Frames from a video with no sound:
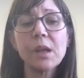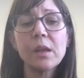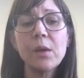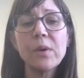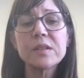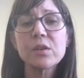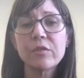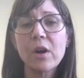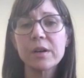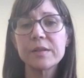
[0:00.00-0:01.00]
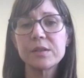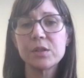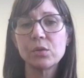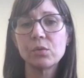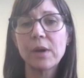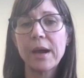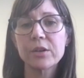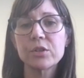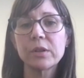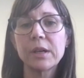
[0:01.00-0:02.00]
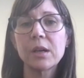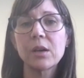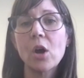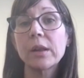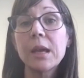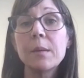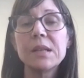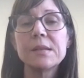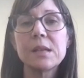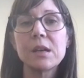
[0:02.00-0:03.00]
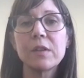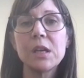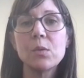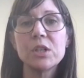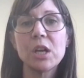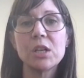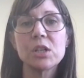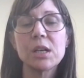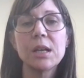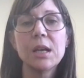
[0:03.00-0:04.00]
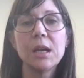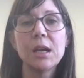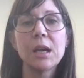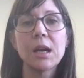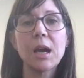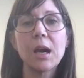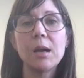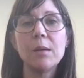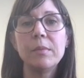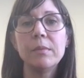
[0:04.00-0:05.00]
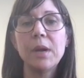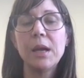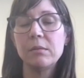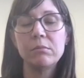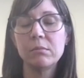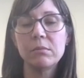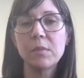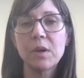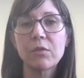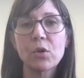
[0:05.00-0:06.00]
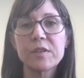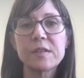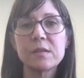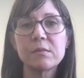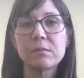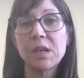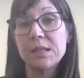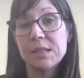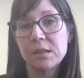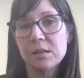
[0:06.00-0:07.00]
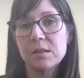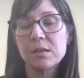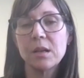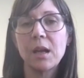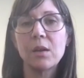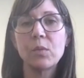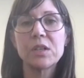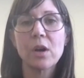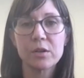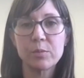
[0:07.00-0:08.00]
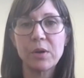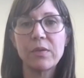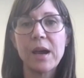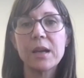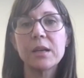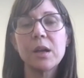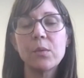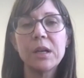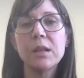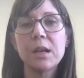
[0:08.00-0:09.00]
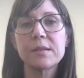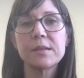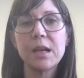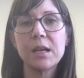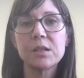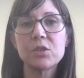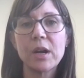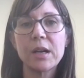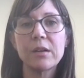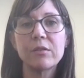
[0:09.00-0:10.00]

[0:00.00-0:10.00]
And they went so far as to actually call him and see if he would change it. And of course, he didn't. And we talked about that. And I went in the next day to try to